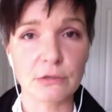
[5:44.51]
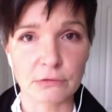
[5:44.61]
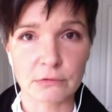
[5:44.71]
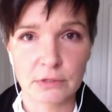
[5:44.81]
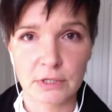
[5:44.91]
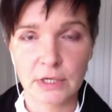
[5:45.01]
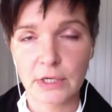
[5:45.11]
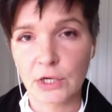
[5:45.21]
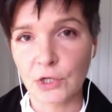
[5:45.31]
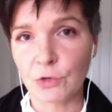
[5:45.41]
that
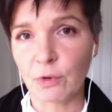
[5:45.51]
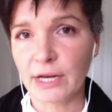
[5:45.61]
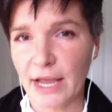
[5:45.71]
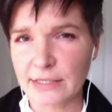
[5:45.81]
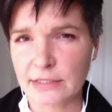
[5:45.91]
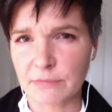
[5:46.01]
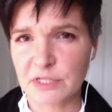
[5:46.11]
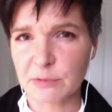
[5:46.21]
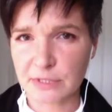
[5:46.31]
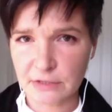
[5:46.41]
basically give
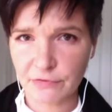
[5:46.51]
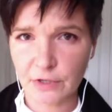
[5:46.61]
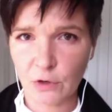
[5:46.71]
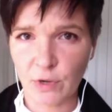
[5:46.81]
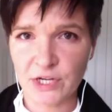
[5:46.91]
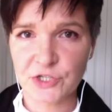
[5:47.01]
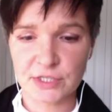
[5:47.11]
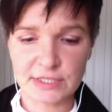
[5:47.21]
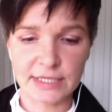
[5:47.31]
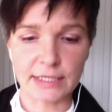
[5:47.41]
you the elements
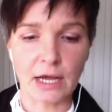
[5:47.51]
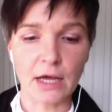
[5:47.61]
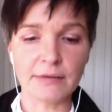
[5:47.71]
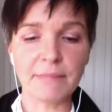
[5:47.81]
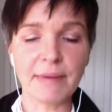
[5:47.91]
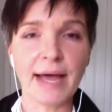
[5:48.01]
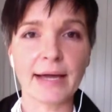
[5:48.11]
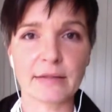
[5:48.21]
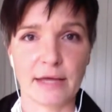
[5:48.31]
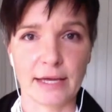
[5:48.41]
of a
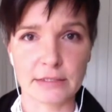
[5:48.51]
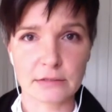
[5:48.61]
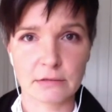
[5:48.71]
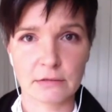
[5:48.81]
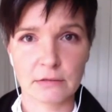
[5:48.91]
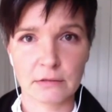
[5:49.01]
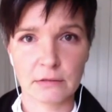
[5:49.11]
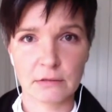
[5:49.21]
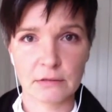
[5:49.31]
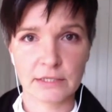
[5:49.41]
hero's journey.
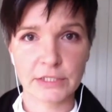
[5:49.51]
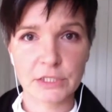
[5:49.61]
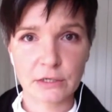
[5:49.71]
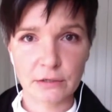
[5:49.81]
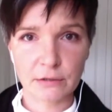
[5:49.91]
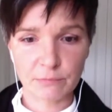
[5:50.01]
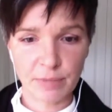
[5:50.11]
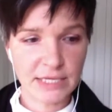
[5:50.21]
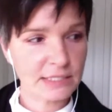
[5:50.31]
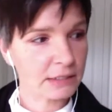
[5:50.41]
Now,
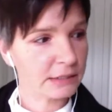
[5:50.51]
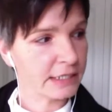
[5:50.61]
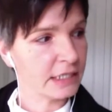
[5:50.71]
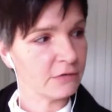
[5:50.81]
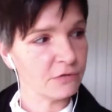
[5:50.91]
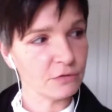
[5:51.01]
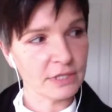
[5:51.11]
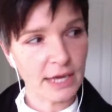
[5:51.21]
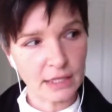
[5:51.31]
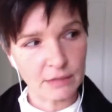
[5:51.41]

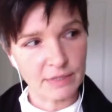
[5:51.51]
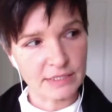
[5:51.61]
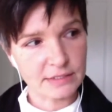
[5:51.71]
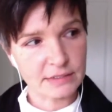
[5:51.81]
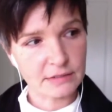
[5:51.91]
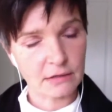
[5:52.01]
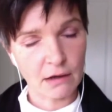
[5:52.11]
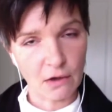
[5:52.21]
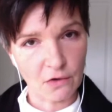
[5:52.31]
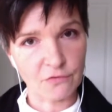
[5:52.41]
what is a story,
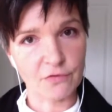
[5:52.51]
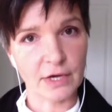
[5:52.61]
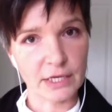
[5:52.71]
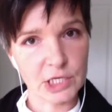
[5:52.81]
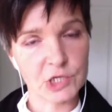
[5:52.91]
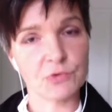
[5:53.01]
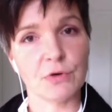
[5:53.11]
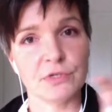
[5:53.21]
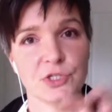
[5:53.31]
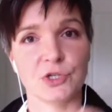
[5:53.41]
right?
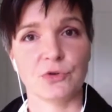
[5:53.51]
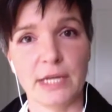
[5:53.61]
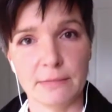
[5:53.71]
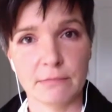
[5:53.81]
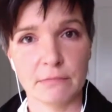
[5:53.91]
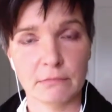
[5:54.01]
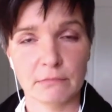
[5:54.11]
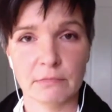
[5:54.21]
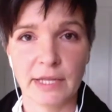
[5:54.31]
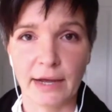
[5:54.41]
Your
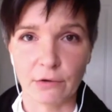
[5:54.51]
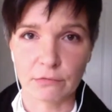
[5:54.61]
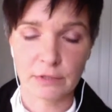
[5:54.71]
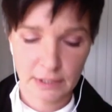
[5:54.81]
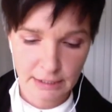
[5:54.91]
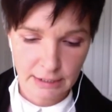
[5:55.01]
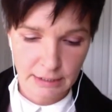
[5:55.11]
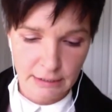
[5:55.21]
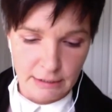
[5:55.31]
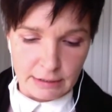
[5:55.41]
story
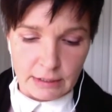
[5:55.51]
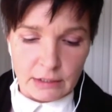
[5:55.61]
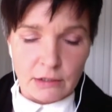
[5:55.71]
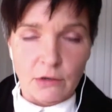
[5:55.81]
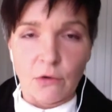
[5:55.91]
is